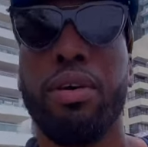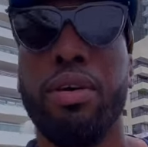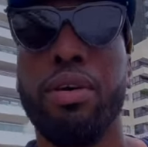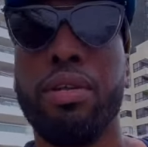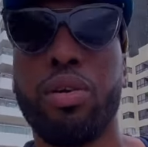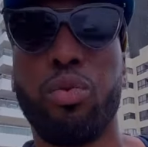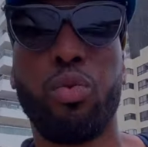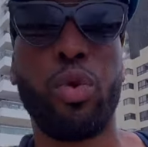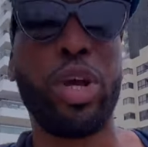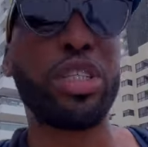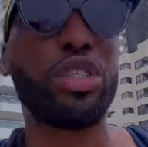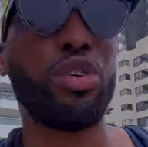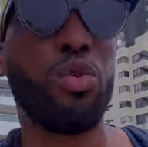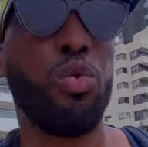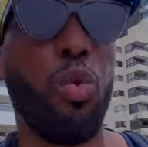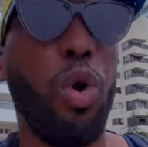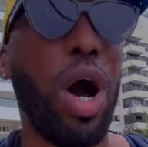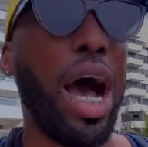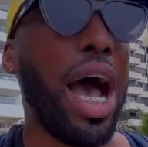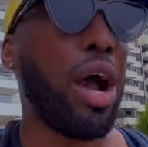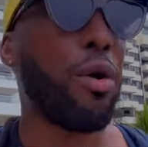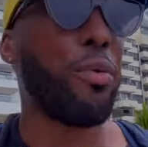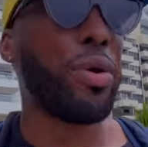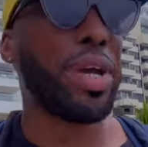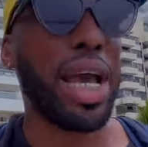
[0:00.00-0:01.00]
The reason
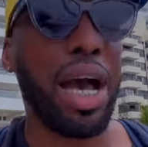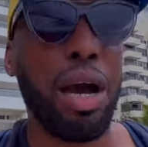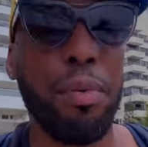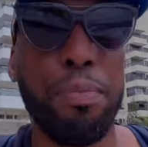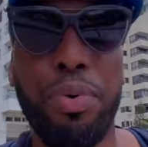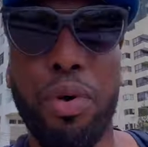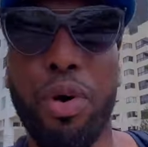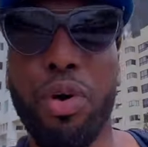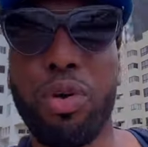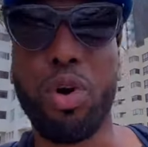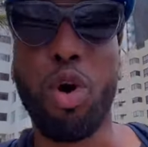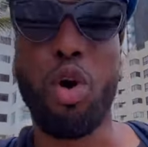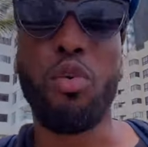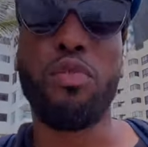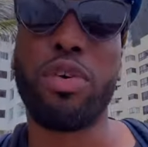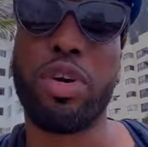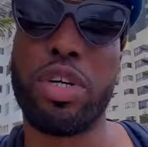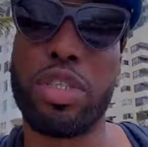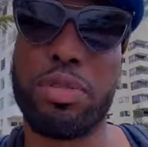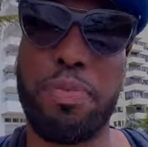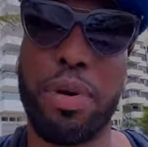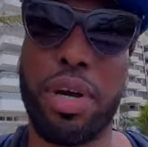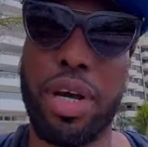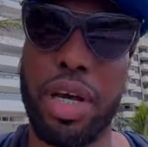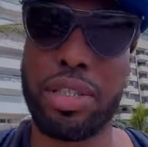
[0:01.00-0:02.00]
why we got pulled over is
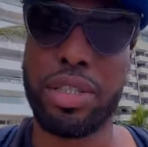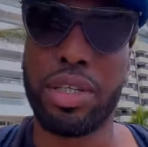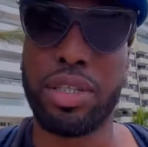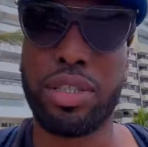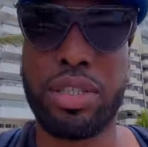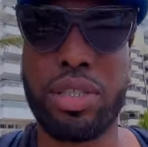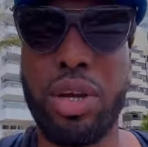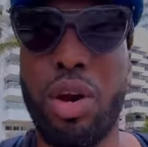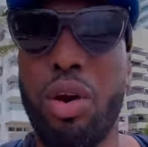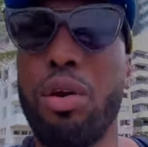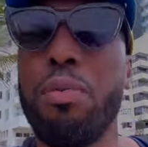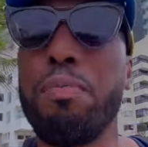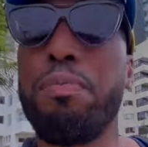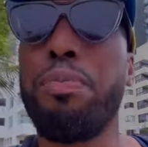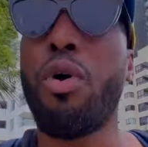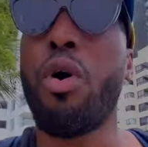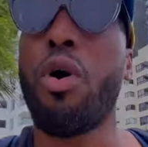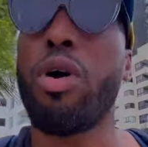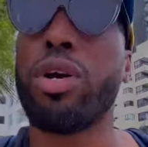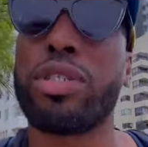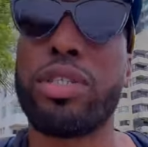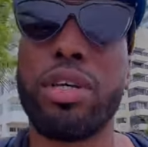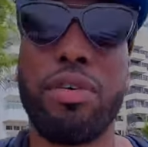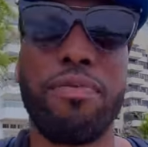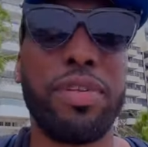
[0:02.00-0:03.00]
because in certain
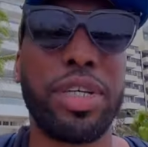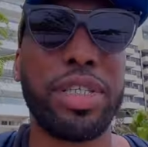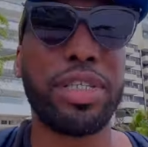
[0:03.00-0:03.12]
parts of the